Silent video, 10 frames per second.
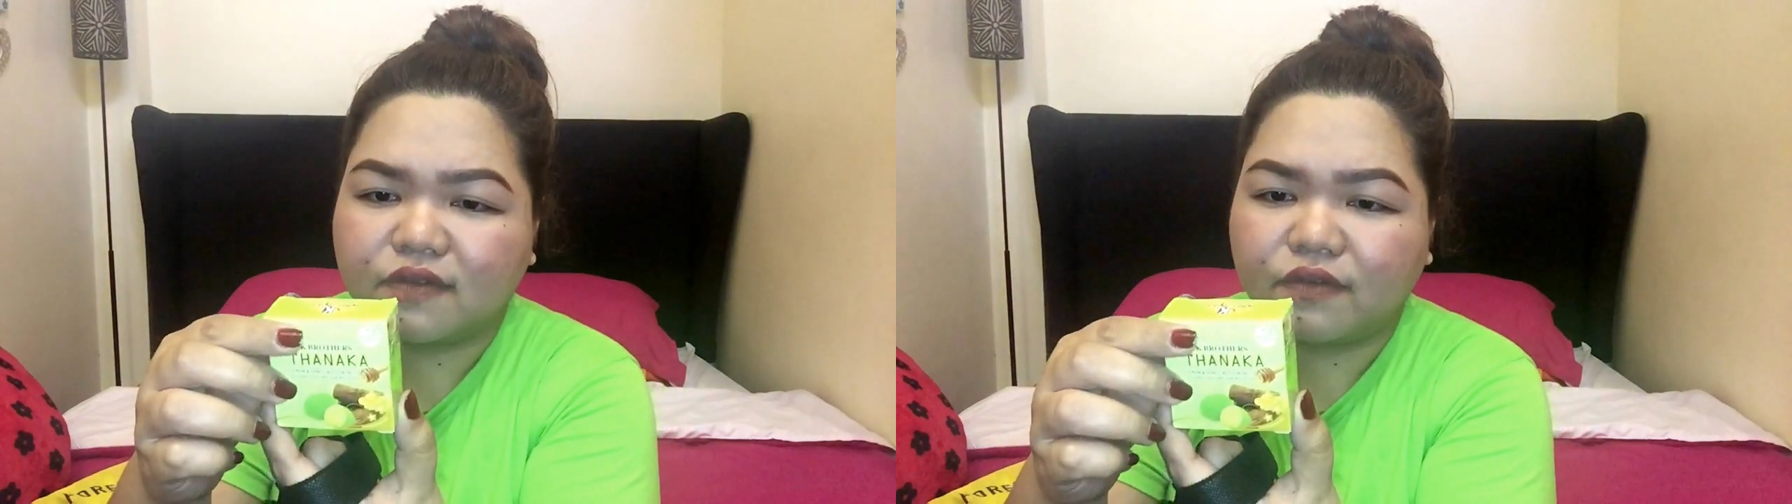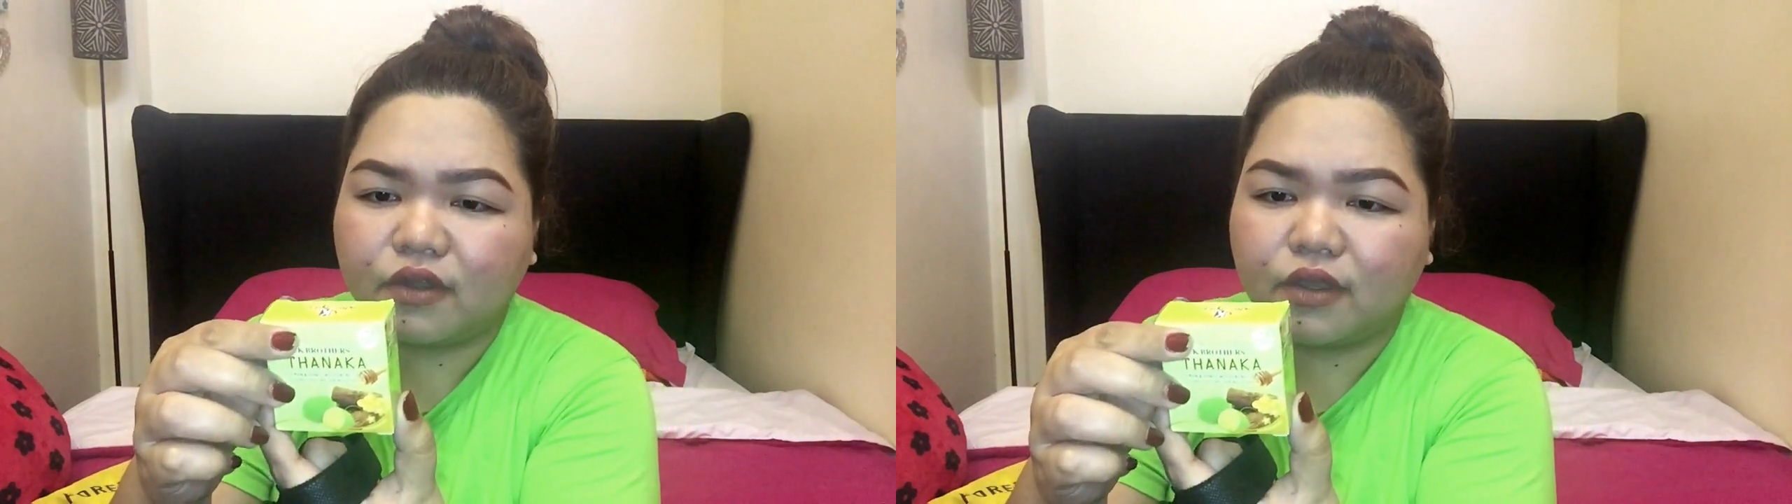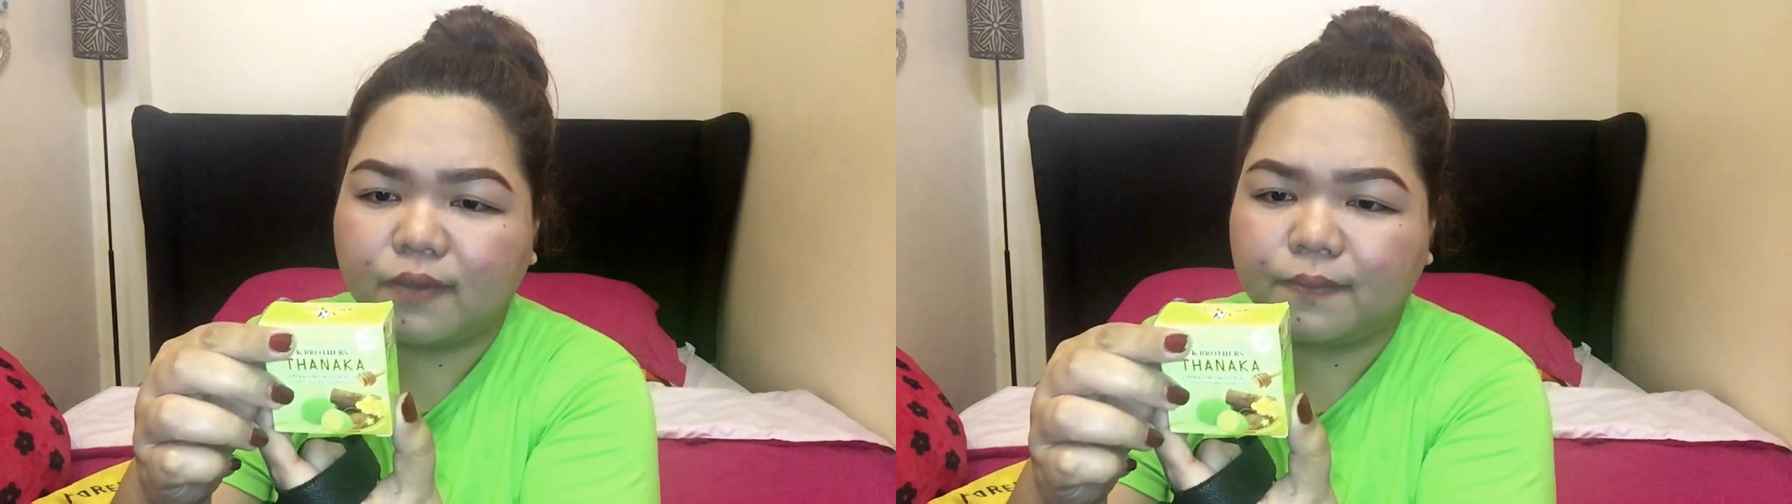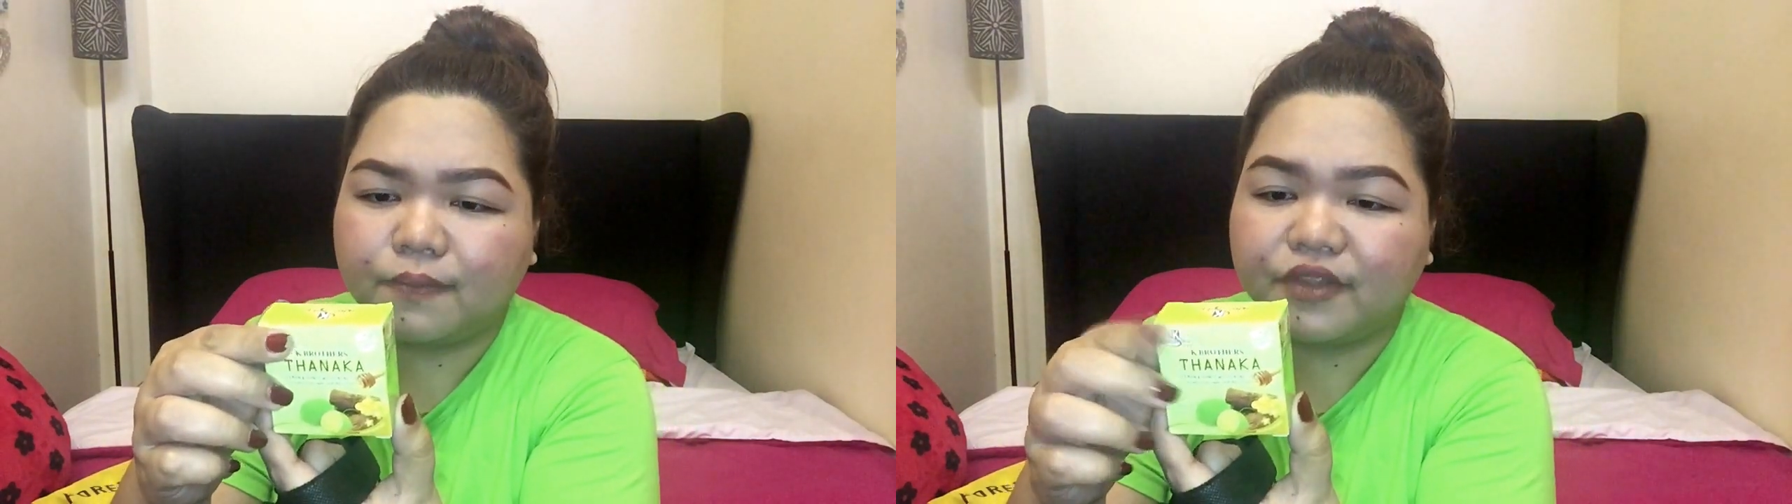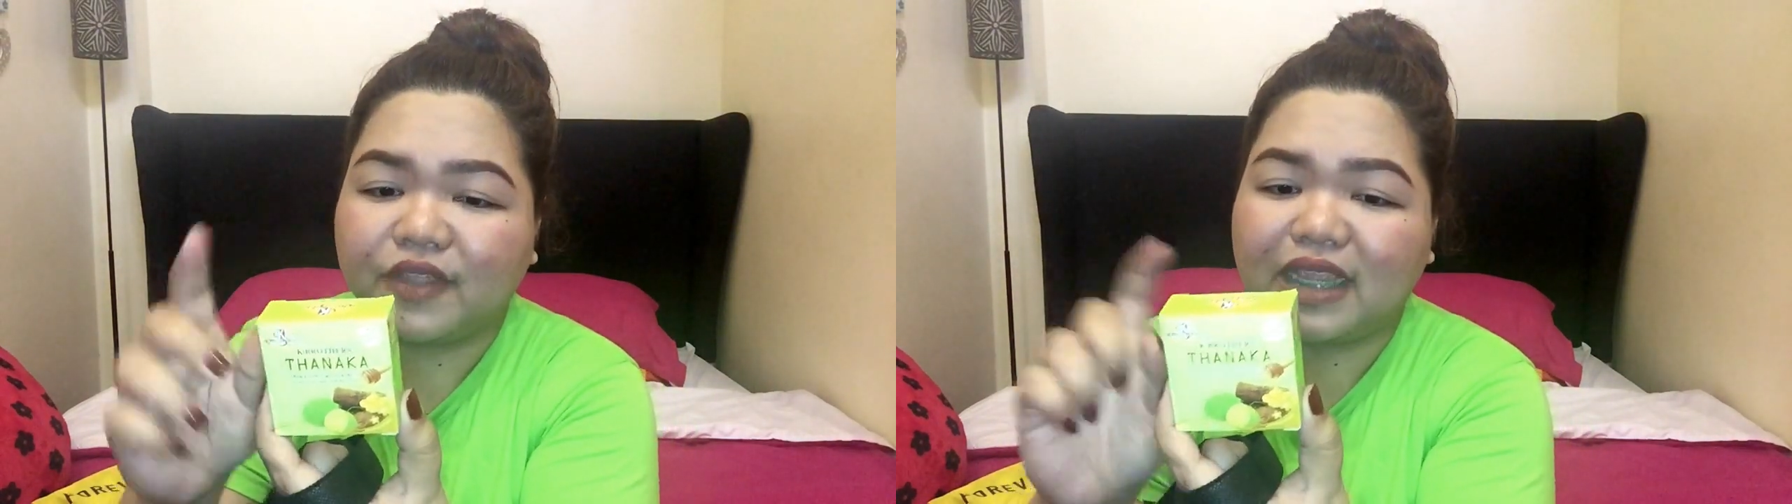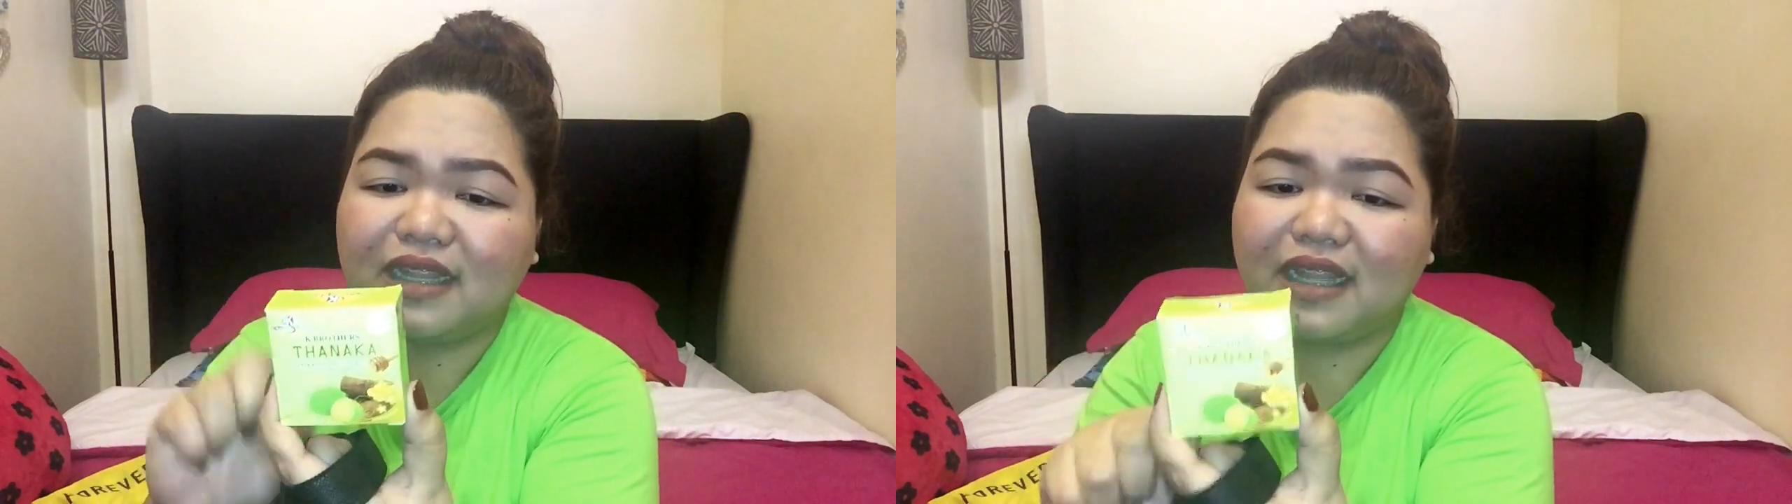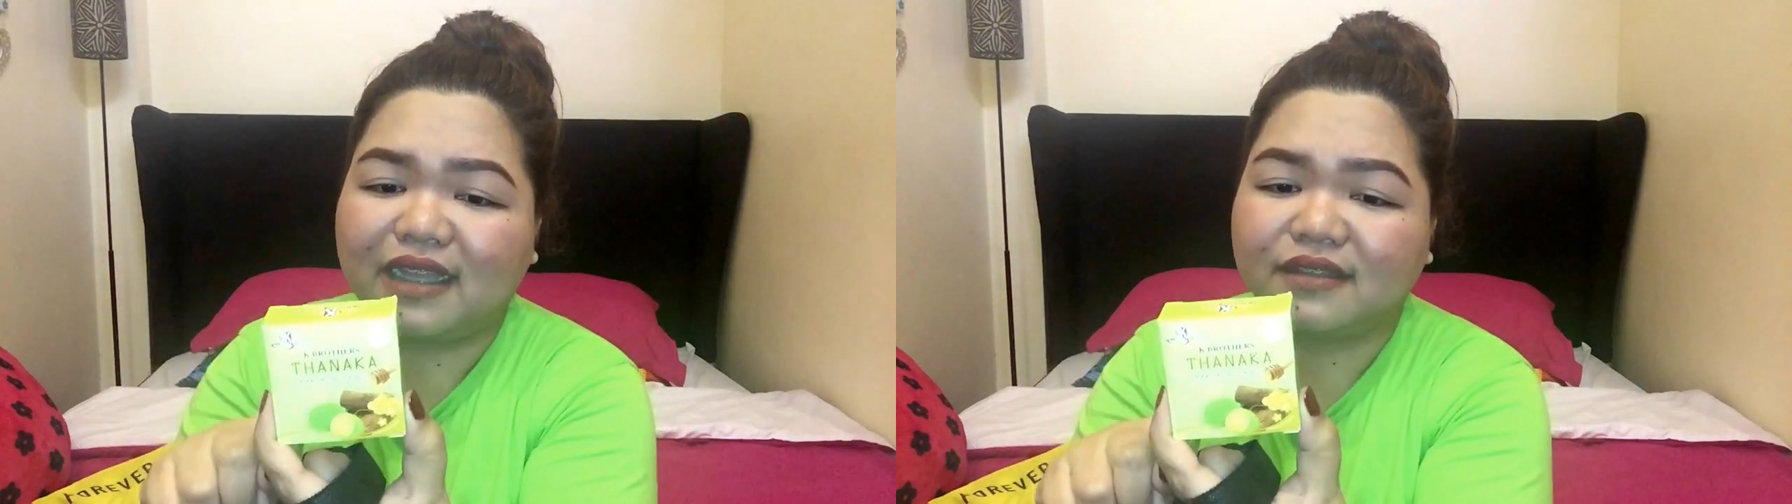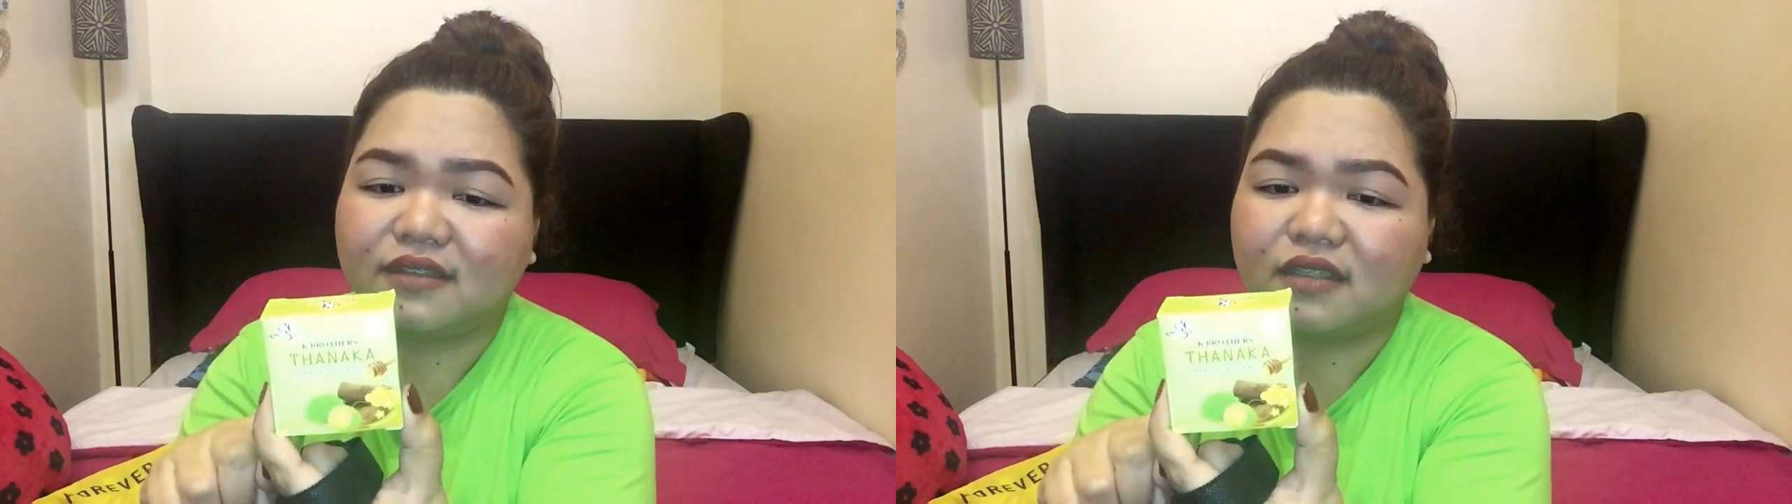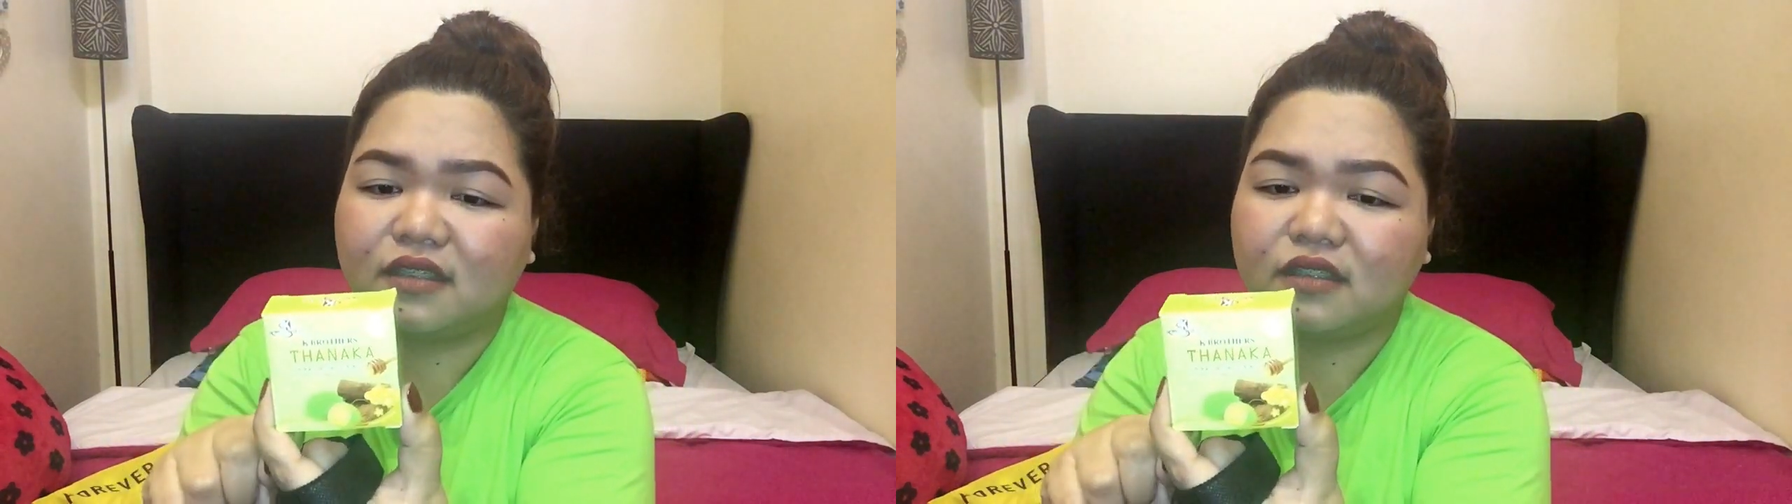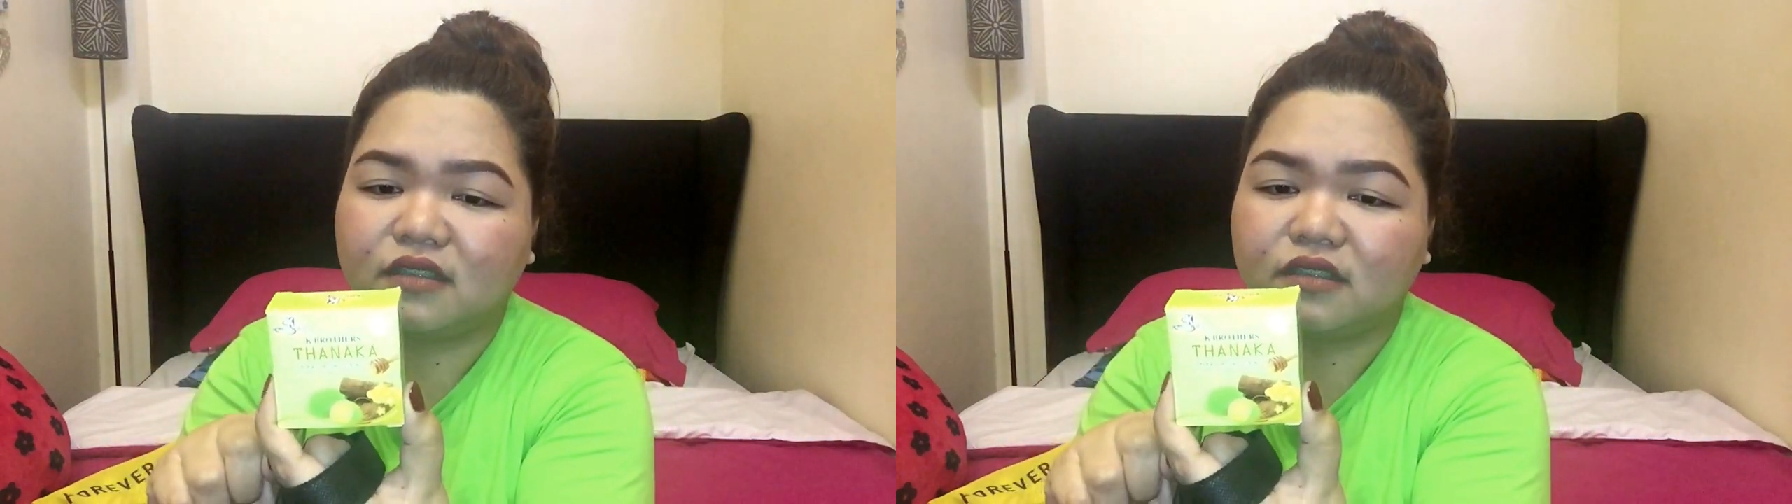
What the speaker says: from Thailand.